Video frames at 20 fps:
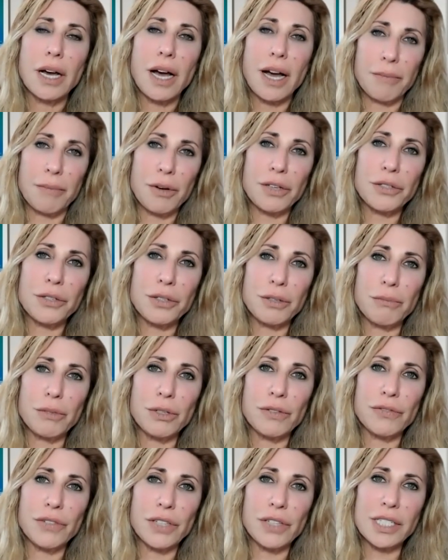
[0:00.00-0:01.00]
I'm
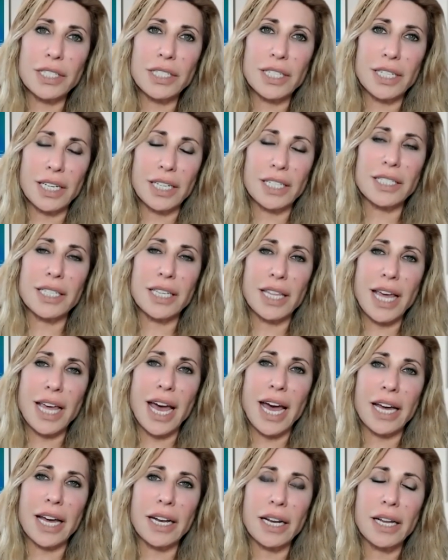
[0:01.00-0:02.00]
also listening to
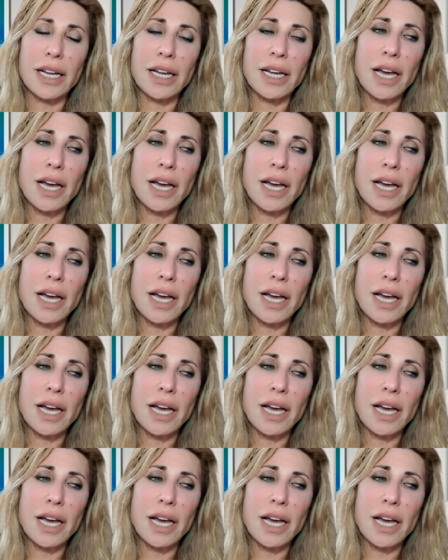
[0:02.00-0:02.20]
that.